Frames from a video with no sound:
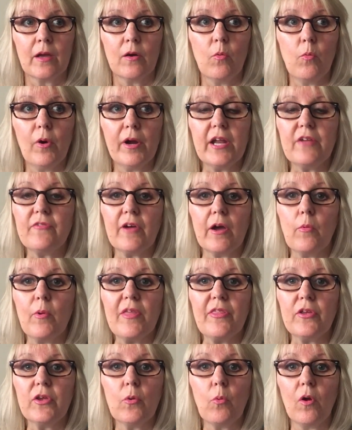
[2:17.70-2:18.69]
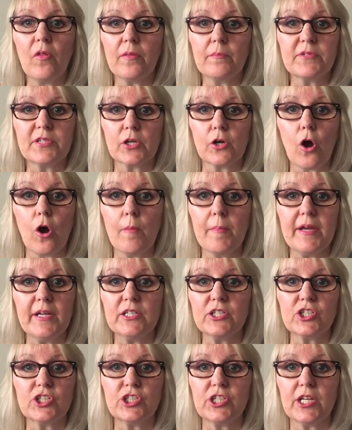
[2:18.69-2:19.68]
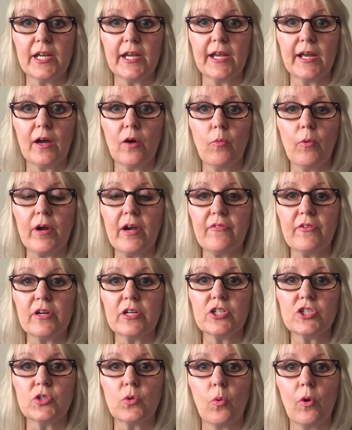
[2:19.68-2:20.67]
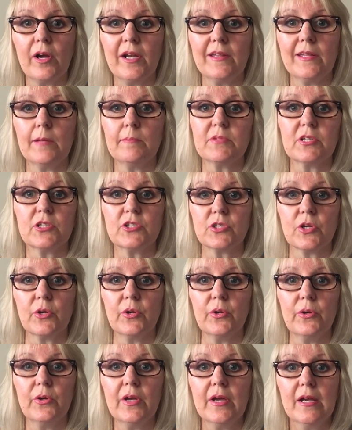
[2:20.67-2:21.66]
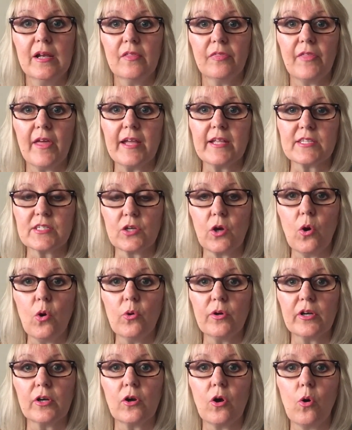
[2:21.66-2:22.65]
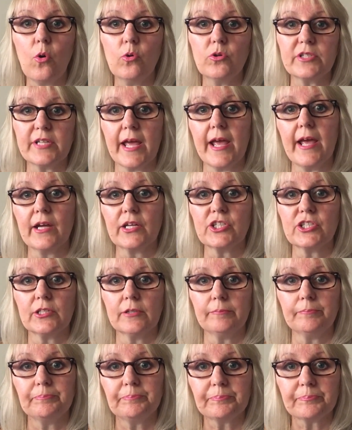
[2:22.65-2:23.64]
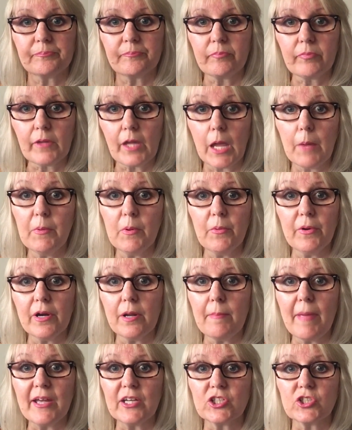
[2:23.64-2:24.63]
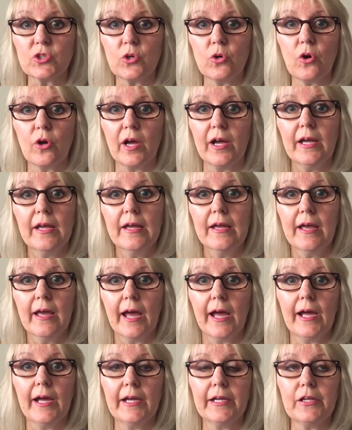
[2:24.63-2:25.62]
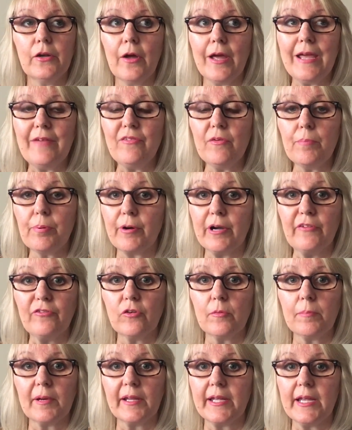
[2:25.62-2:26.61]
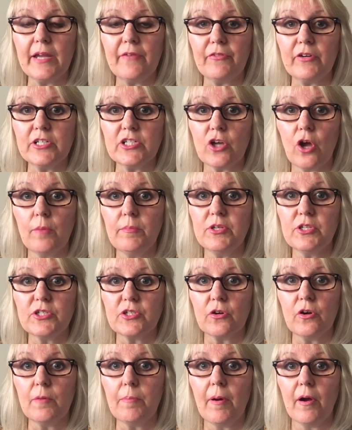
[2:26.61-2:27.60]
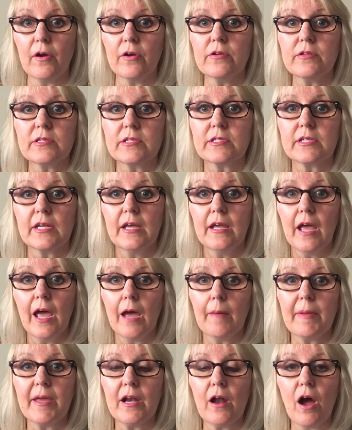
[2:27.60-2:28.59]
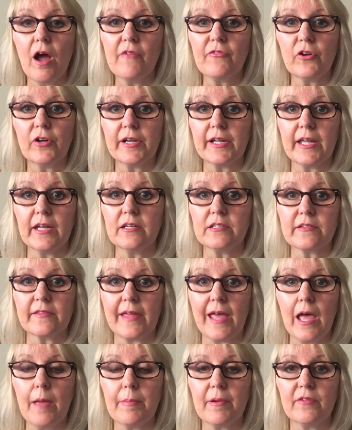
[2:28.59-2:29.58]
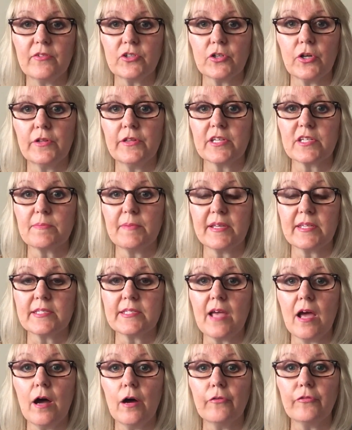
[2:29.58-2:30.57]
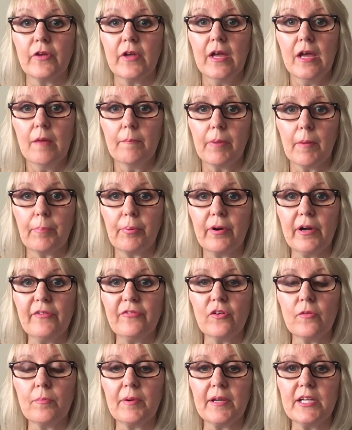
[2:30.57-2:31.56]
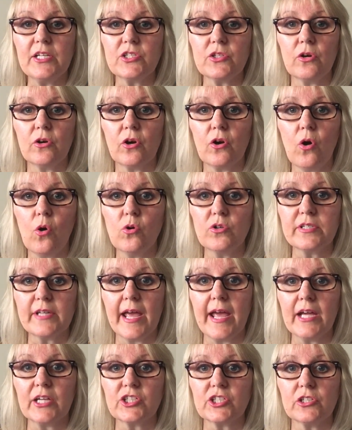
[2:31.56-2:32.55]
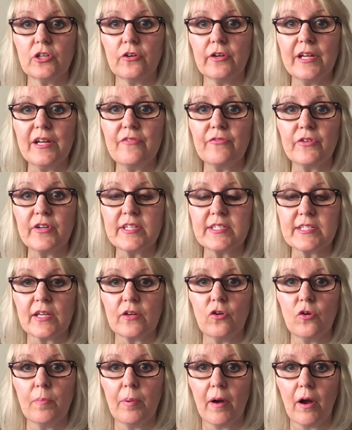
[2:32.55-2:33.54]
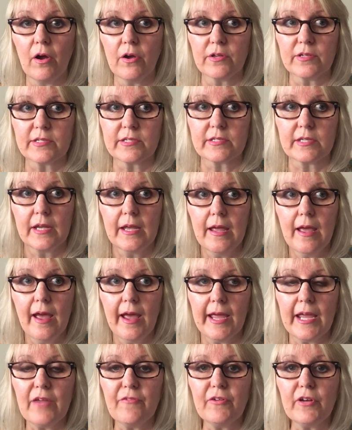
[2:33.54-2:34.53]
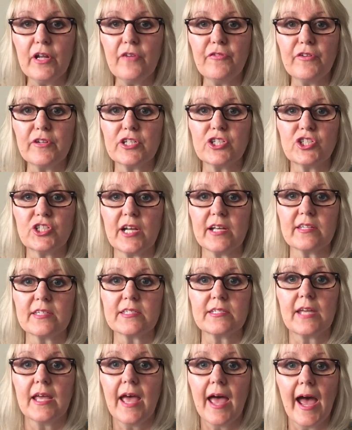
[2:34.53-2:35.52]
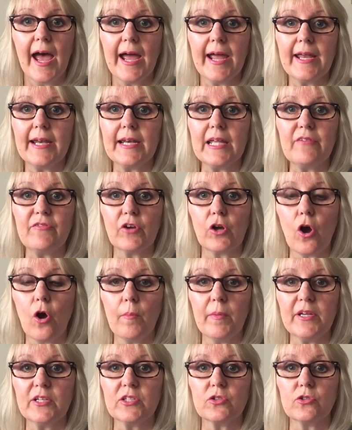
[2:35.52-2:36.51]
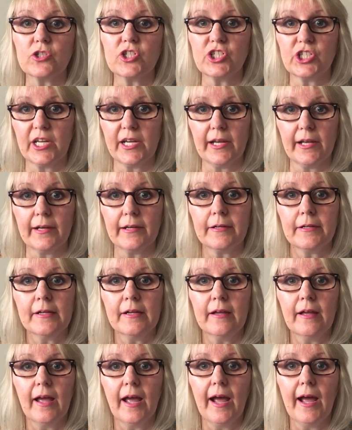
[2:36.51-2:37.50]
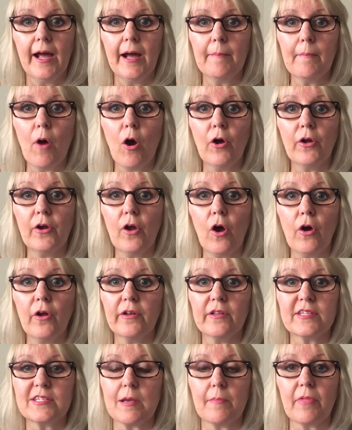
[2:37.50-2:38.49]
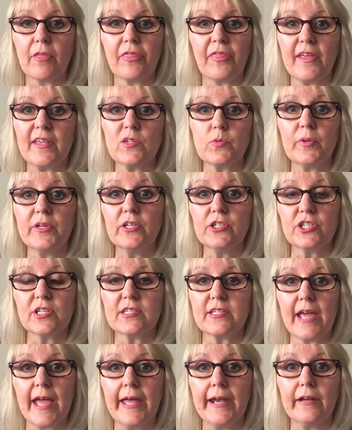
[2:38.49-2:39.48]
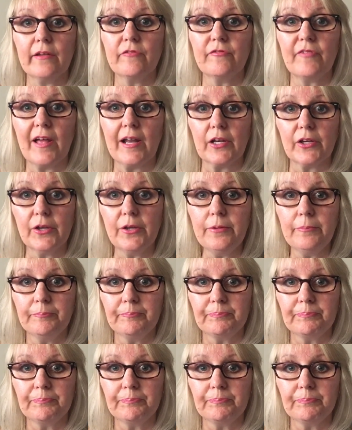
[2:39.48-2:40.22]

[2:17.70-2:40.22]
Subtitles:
whatever, whether you want them to comment, share, whatever it is you're wanting them to do, that's called a call to action. And we want to make sure, even preferably every time you do a post, I've got to get into the habit of doing this myself, but preferably do a call to action on every single post, even if it's just, hey, leave a comment or share on some of the things where you're just adding value.